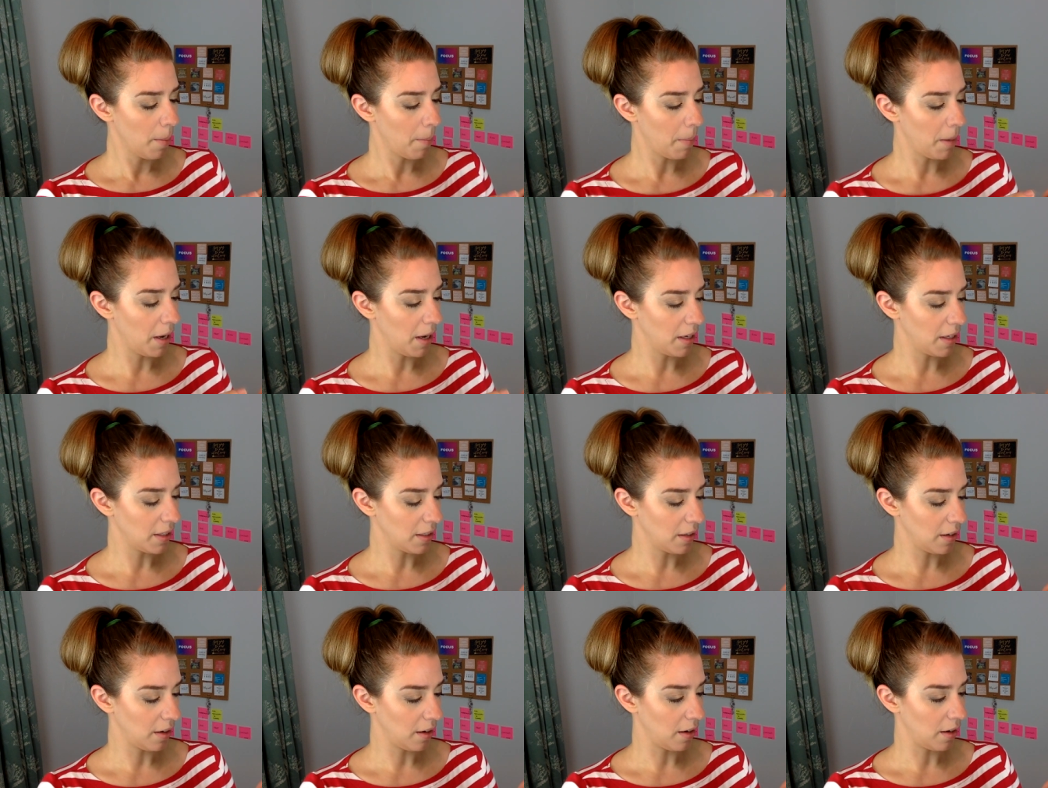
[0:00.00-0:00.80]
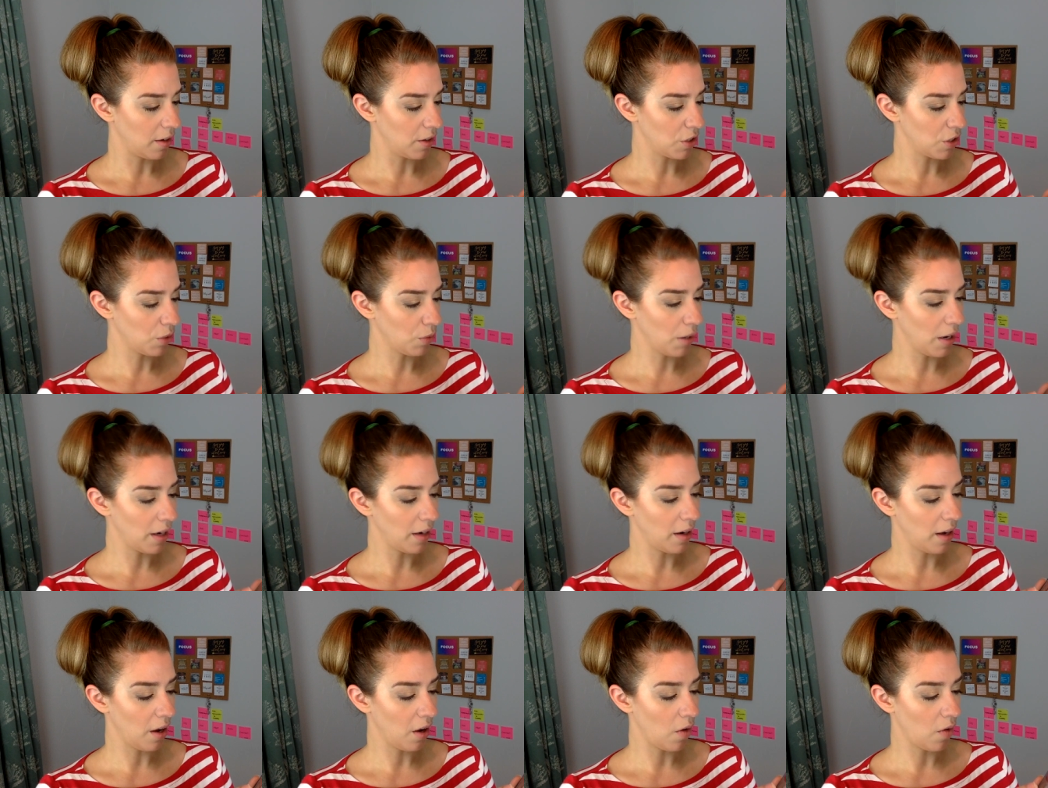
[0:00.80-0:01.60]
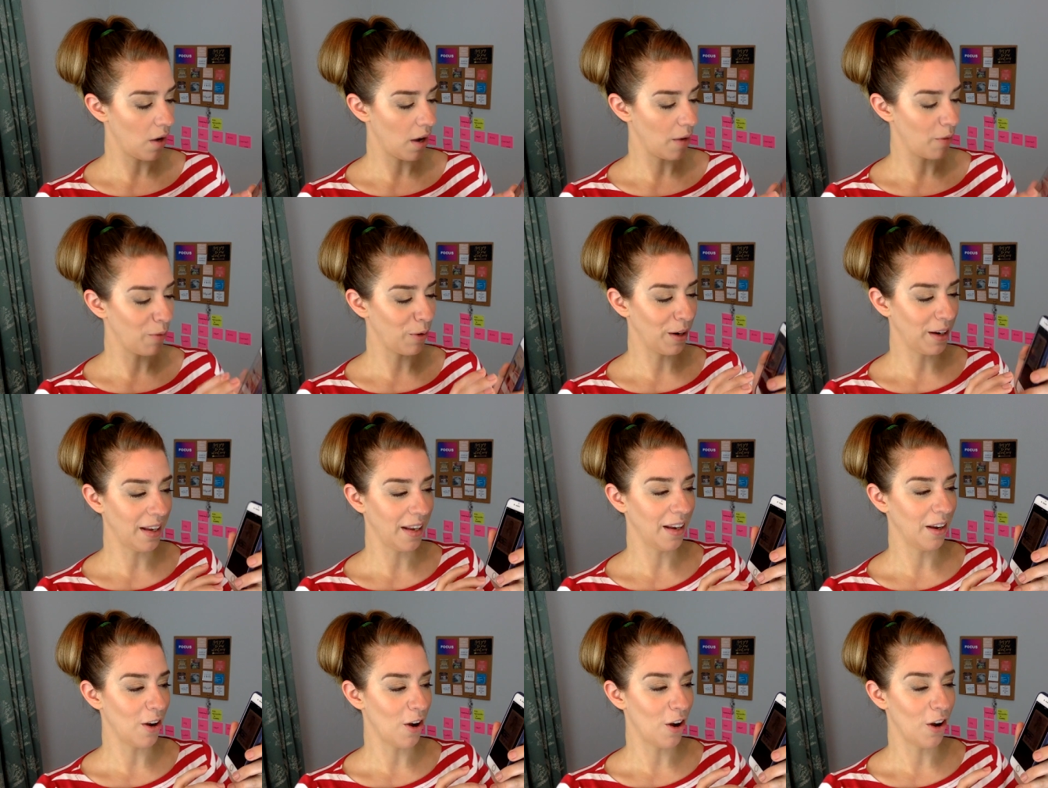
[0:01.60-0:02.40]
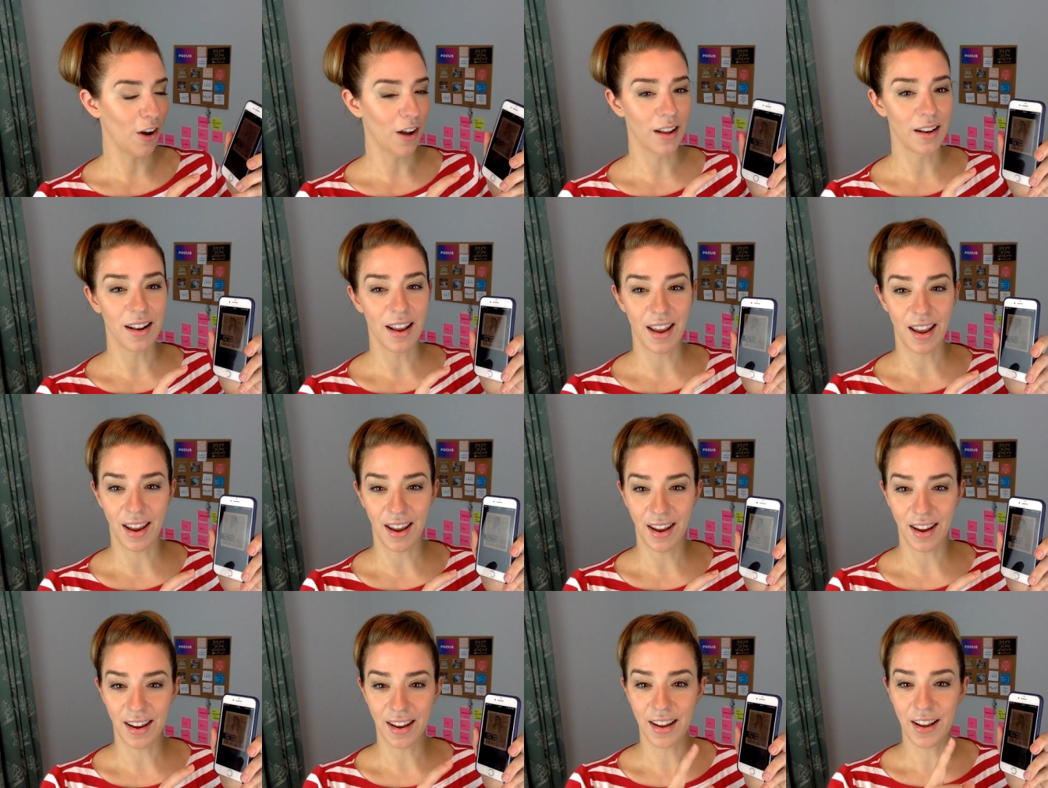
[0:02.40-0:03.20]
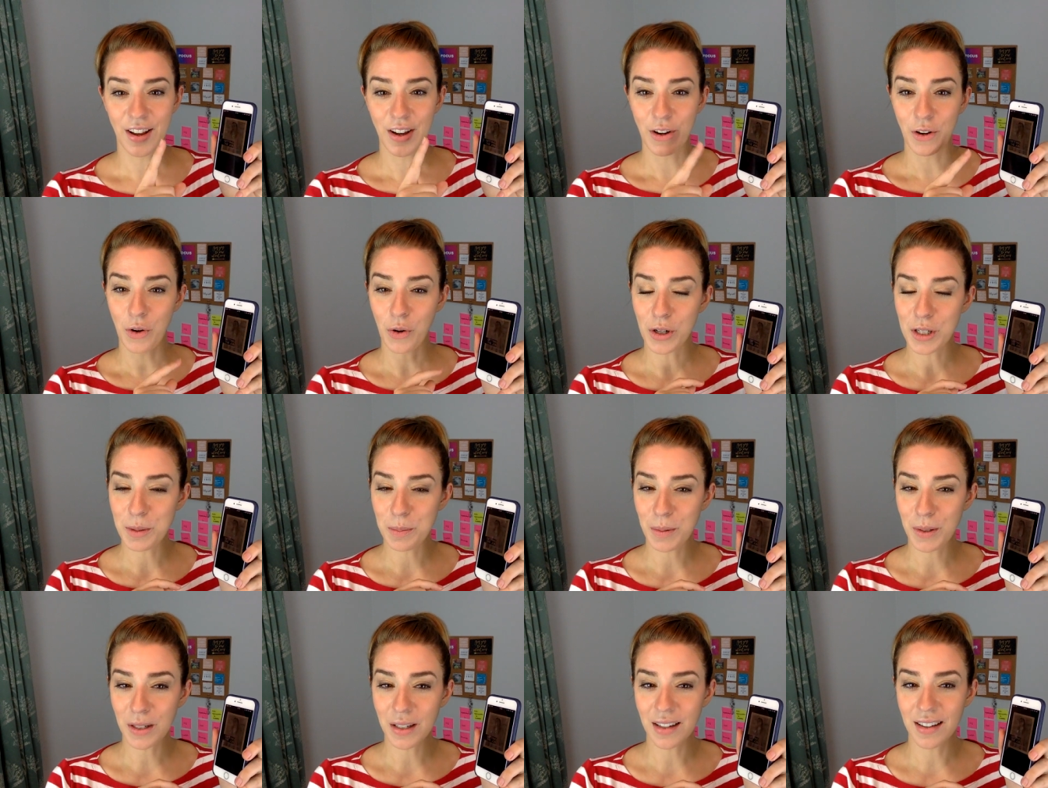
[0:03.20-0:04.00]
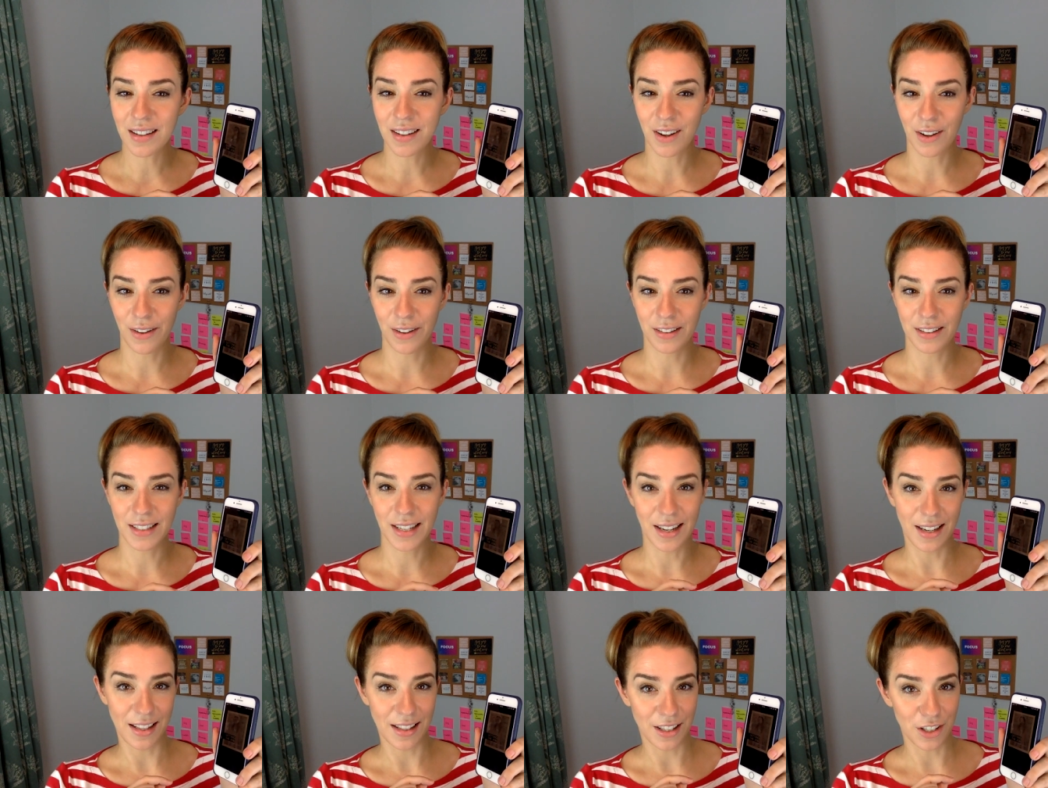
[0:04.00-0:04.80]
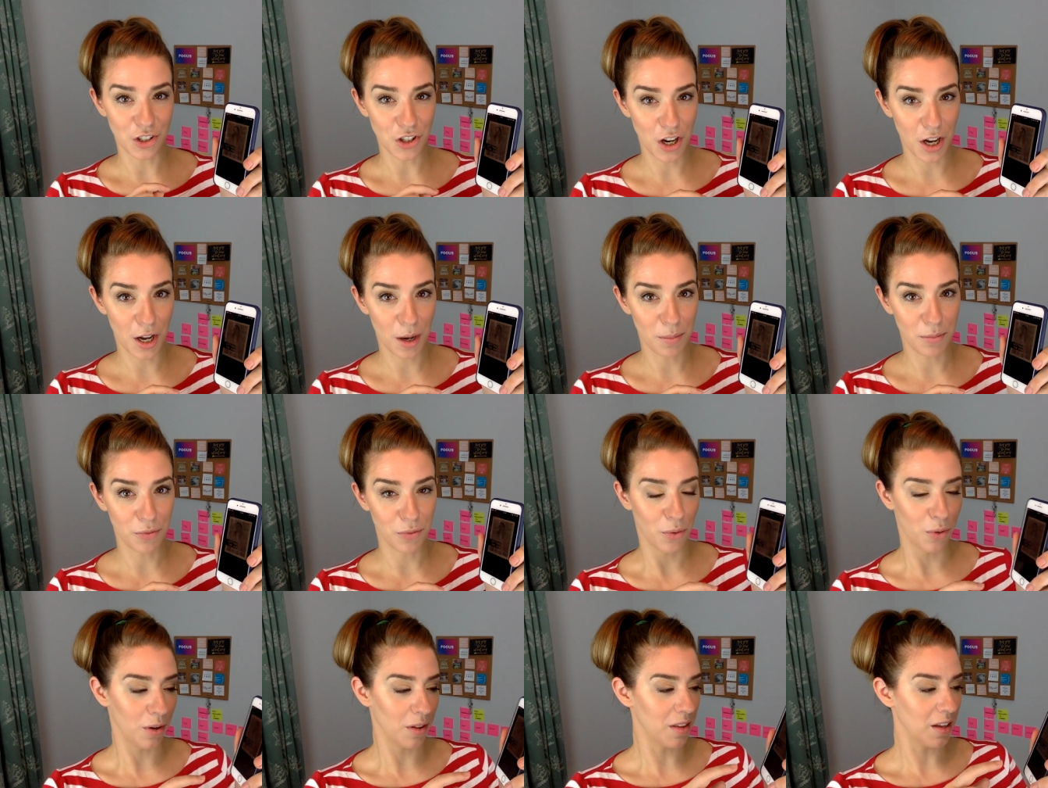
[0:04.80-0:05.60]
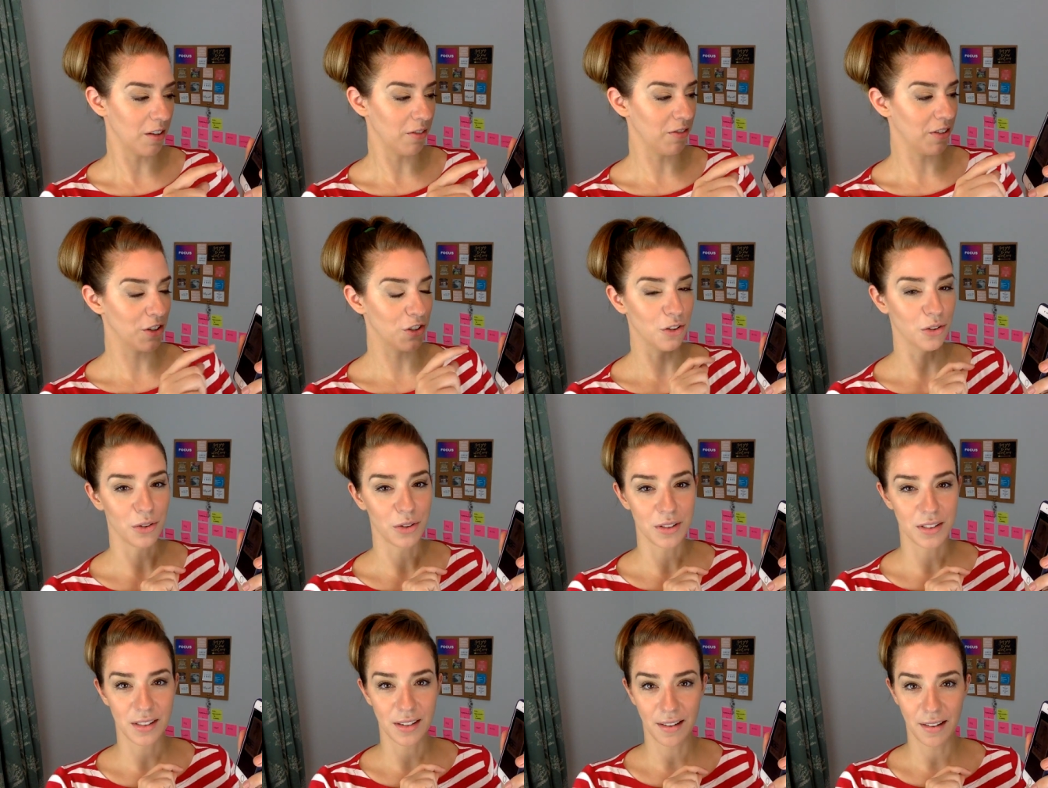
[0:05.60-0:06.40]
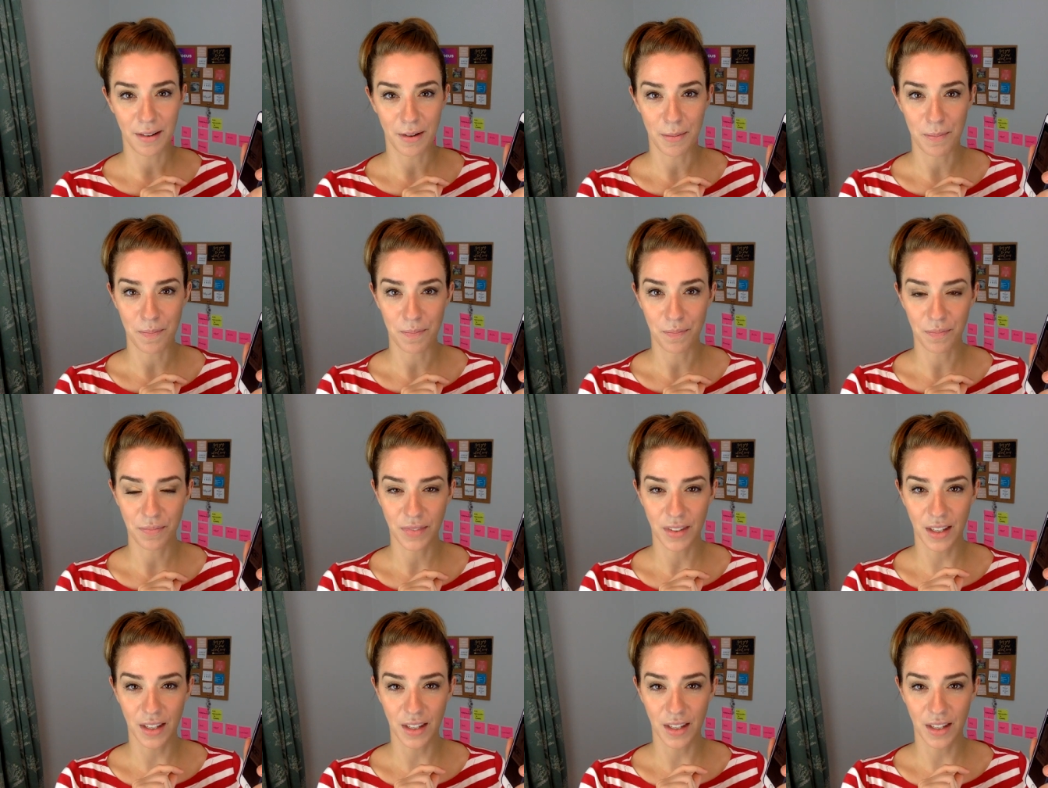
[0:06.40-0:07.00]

But uh, so right now I'm working on a course book called Getting the Job for the official's um,